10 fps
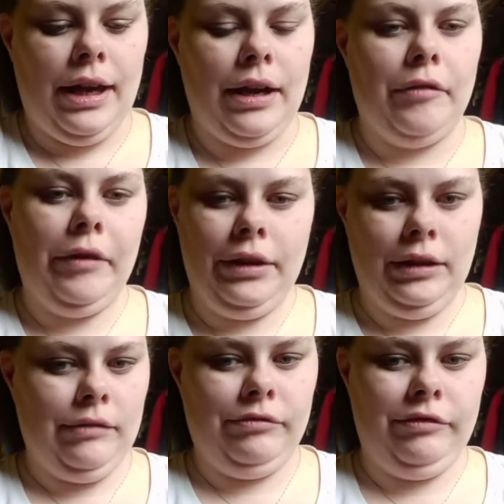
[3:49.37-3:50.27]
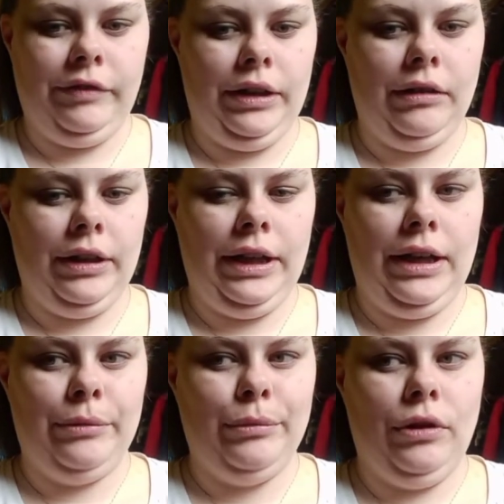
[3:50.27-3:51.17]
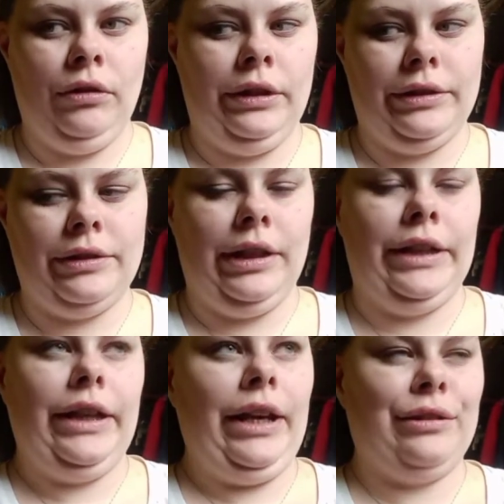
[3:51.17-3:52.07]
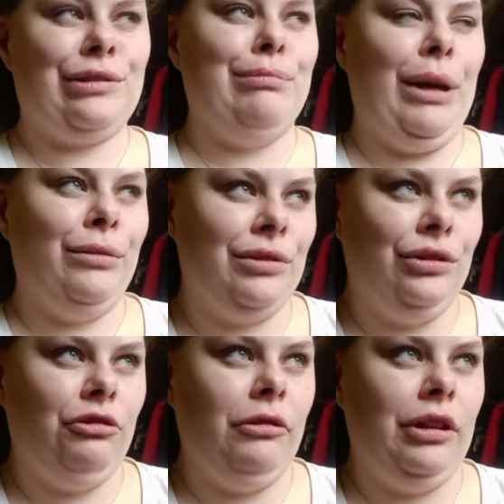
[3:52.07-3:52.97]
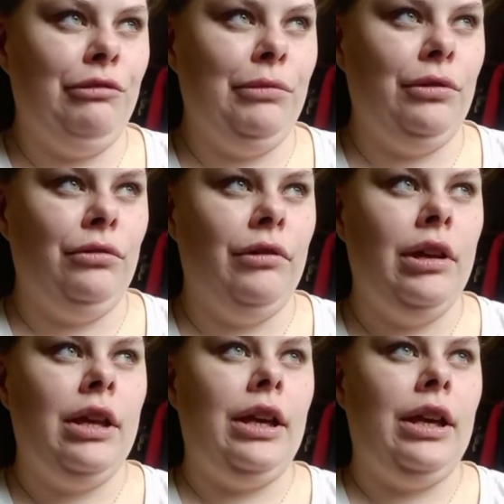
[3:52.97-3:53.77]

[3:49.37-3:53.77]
how in love with it i am honestly it smells incredible